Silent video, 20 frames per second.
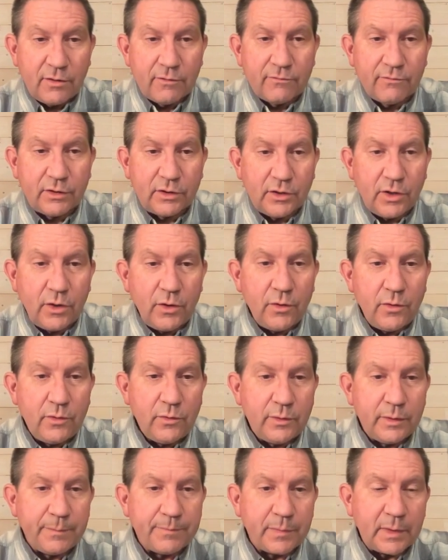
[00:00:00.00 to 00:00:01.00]

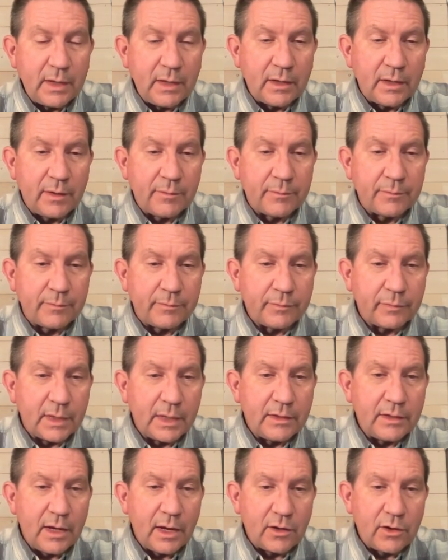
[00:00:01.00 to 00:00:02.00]
velo
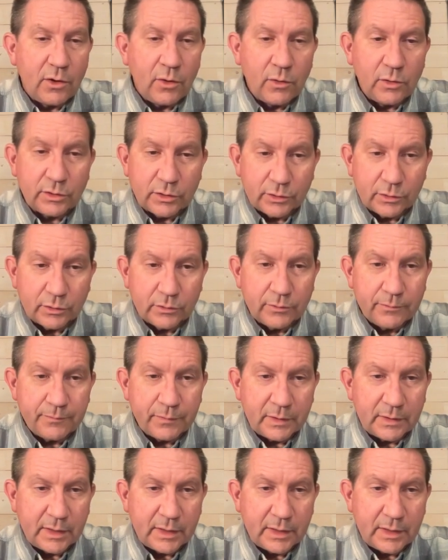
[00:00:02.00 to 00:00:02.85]
yakolu,